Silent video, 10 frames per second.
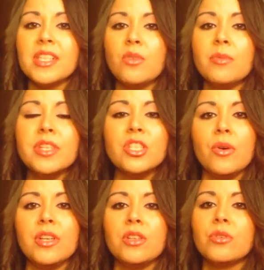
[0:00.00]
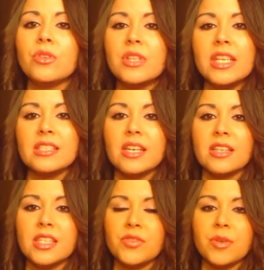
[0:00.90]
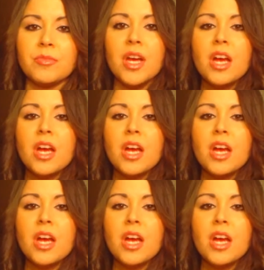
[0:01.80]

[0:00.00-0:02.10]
I will be showing you little things like this from